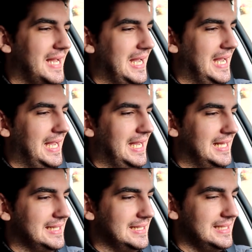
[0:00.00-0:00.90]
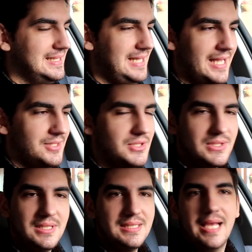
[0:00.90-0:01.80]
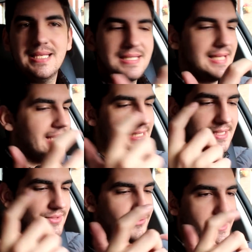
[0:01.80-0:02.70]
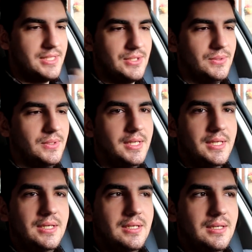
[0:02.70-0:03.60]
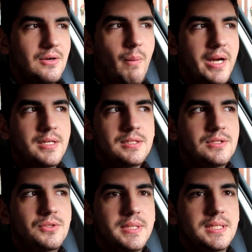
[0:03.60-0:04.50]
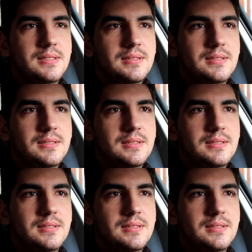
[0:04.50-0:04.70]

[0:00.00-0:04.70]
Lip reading: And yeah, just it takes a second. It's free, so why not do it?